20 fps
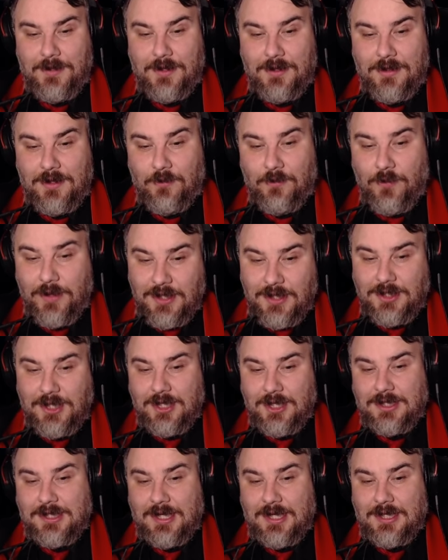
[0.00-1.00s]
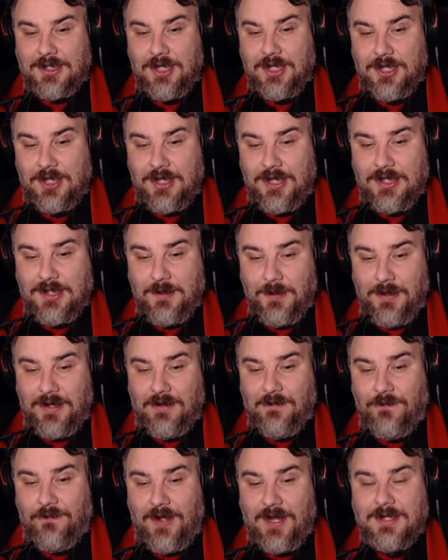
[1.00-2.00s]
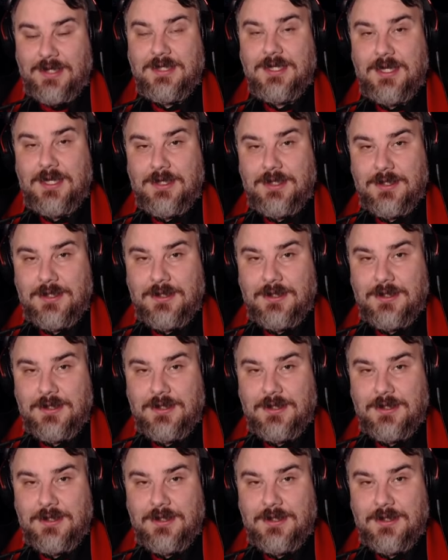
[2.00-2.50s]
The research center, you need to be infected